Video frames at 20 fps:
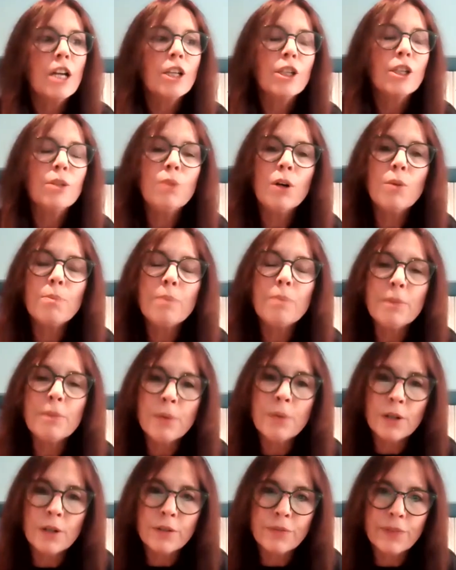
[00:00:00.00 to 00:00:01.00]
You won't be
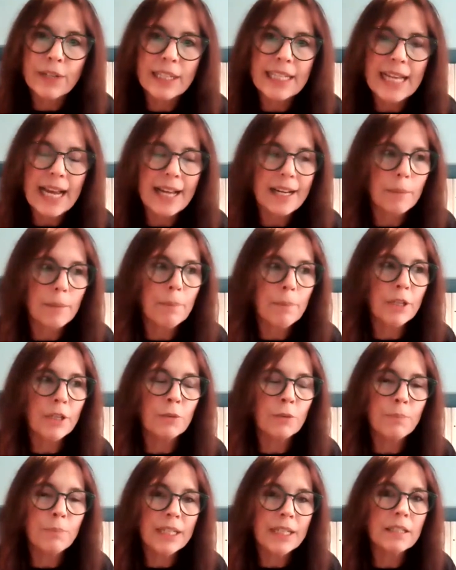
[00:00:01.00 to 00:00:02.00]
perfect at it, but
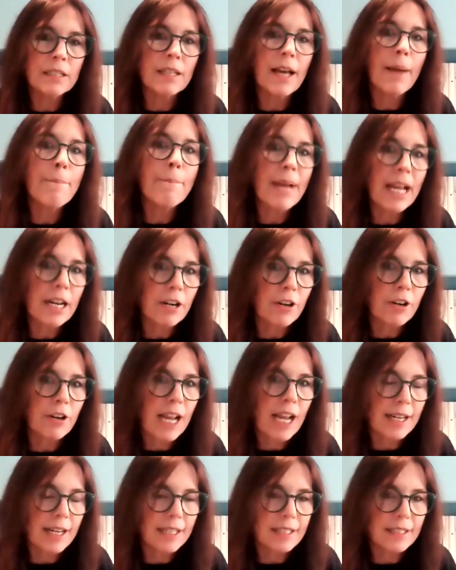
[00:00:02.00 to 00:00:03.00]
you'll be a lot better
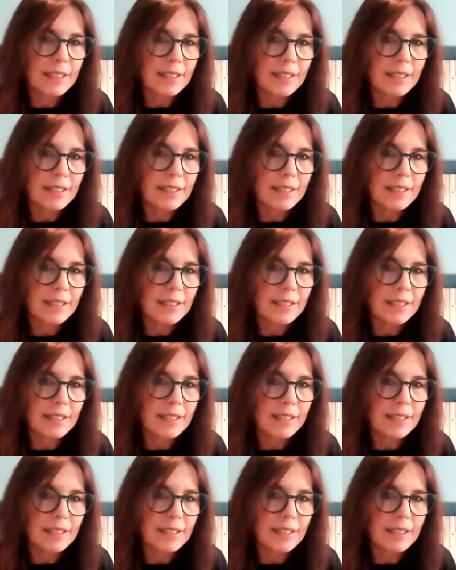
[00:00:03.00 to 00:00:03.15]
at it.